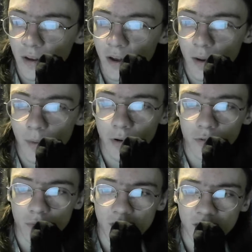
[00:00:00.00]

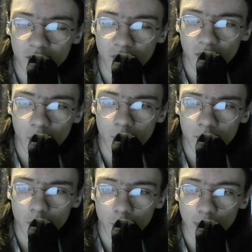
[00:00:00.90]
most recent film
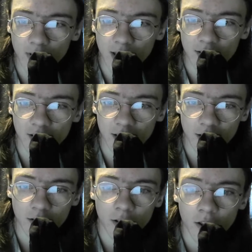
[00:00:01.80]
from
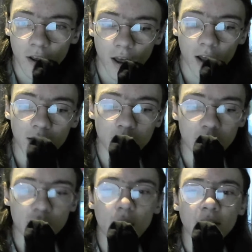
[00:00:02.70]
2018, and he's been
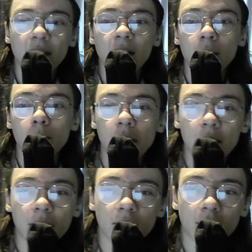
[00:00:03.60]
trying to get it
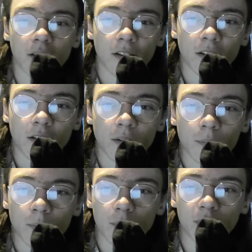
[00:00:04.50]
made
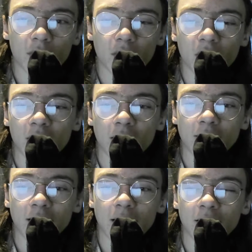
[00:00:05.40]
since I think
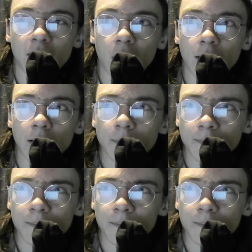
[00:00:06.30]
1989.